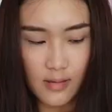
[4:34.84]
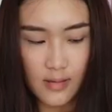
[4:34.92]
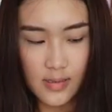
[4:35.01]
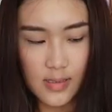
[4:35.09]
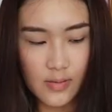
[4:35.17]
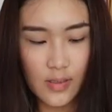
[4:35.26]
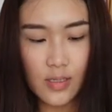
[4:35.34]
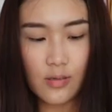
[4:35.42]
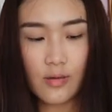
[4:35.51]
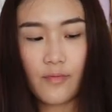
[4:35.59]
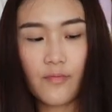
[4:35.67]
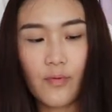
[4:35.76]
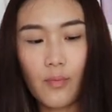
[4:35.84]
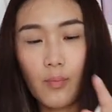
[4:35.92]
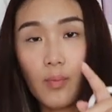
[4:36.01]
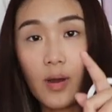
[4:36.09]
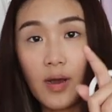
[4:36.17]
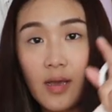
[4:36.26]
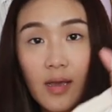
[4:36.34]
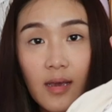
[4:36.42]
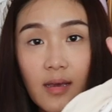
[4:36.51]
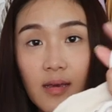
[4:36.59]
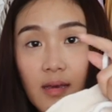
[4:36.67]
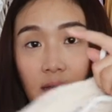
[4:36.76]
This is really good for
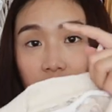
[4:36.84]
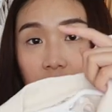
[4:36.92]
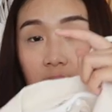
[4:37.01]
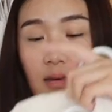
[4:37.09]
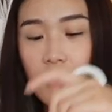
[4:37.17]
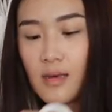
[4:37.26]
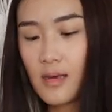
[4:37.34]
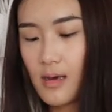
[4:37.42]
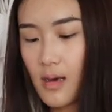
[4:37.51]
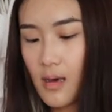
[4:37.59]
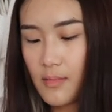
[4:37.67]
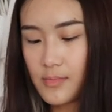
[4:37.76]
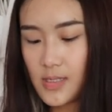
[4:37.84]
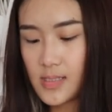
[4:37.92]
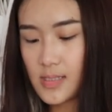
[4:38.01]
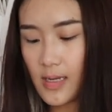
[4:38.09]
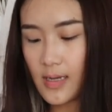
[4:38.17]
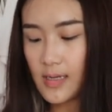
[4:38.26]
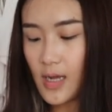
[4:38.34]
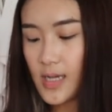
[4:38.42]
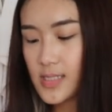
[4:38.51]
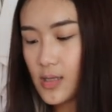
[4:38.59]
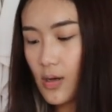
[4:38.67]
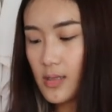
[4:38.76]
work. Just like a
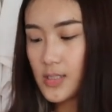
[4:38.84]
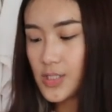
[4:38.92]
nice collared